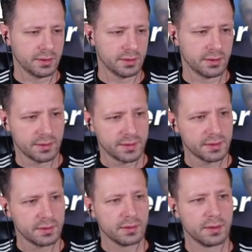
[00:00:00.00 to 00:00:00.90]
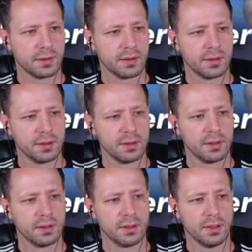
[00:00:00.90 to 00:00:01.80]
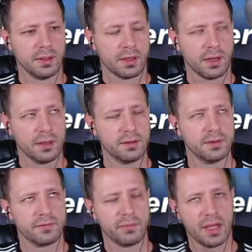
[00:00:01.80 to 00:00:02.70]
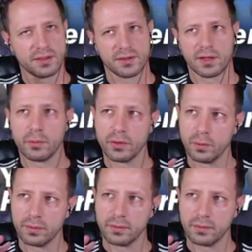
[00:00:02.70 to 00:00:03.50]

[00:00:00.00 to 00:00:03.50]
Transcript: is it kind of matches up with